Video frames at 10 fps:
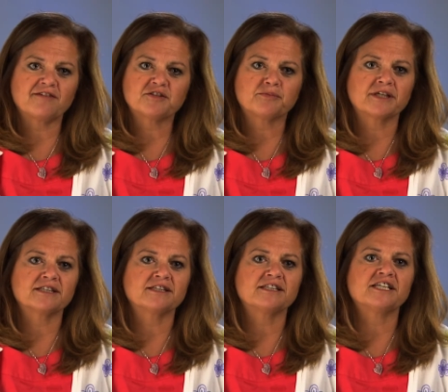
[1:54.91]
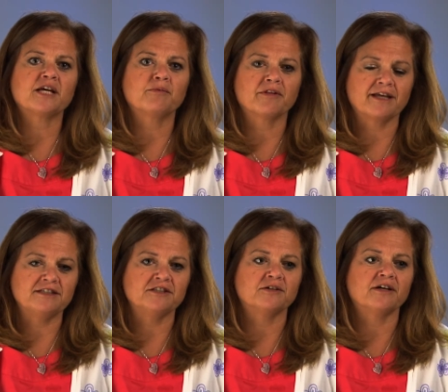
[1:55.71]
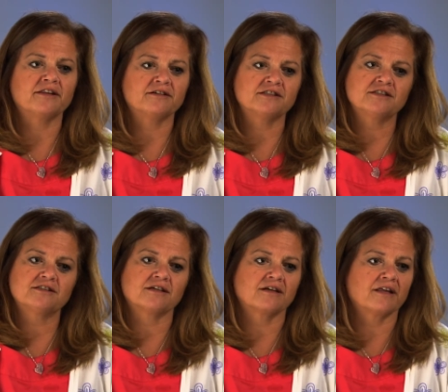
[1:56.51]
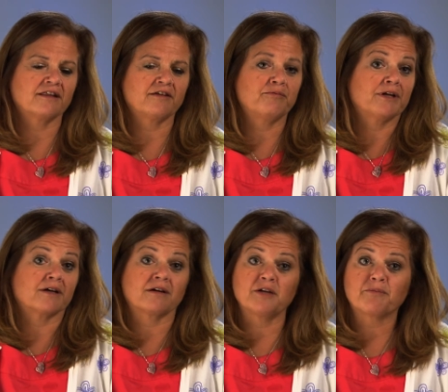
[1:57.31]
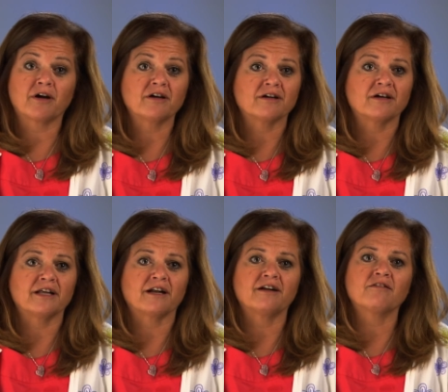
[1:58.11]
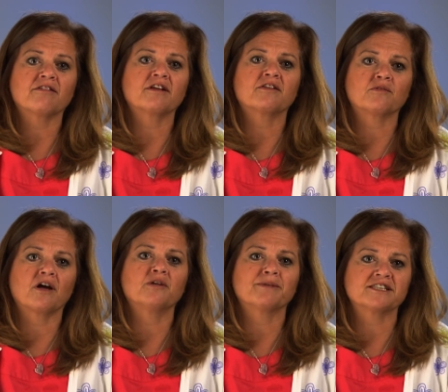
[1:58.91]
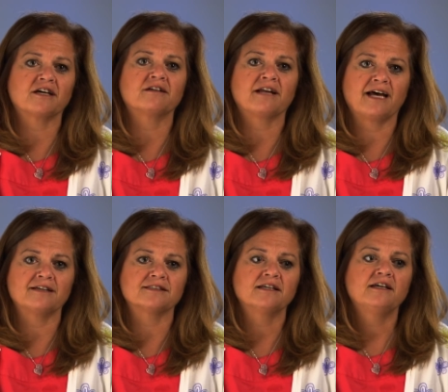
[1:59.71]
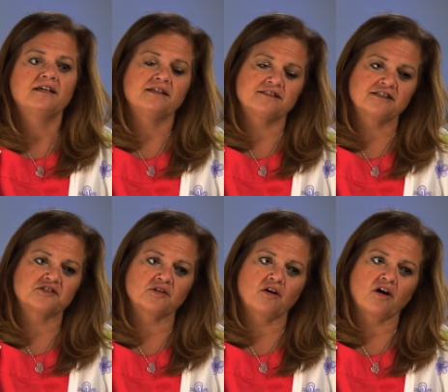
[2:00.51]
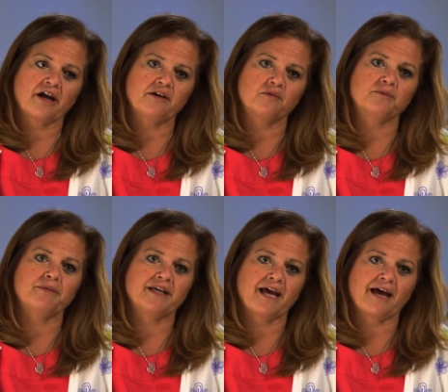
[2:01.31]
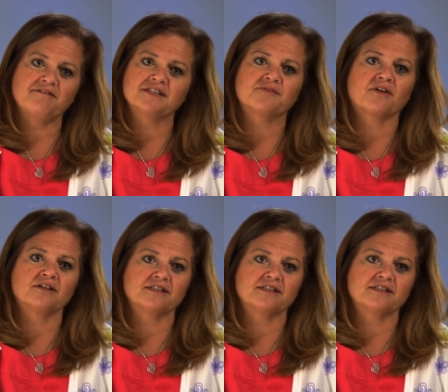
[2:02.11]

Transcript: have to bring to the table, they do it. They're just a, they've been a great partner, and I don't think the Ronald McDonald House in Central Ohio would be half as far